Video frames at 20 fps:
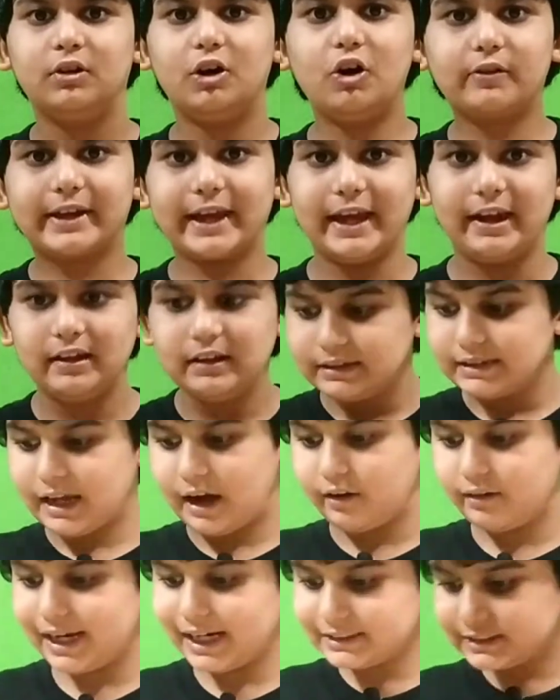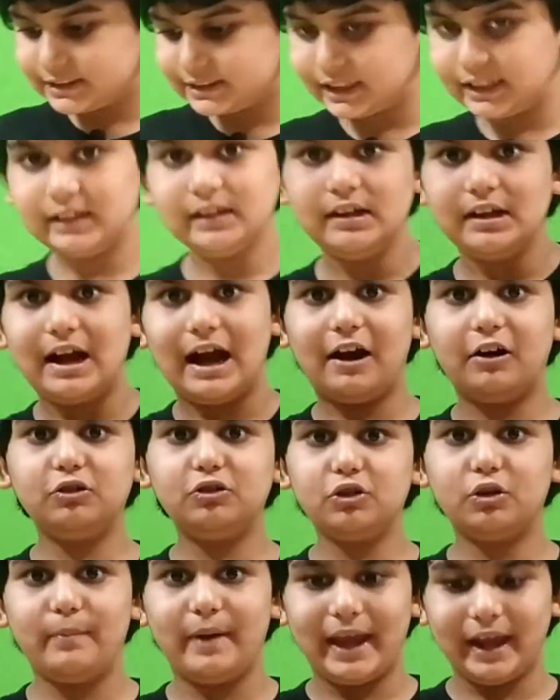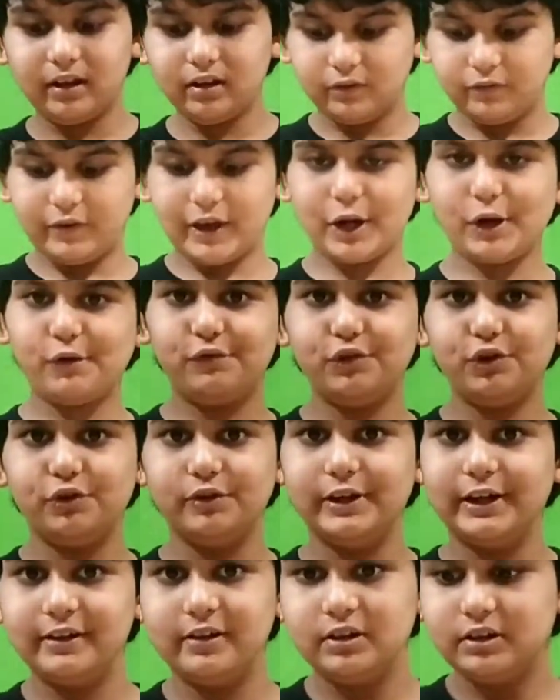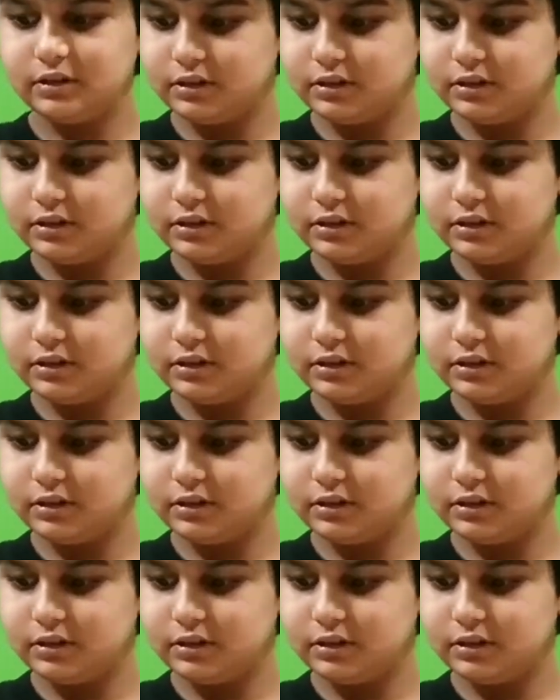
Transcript: Okay, now let's see how to make ferrofluid.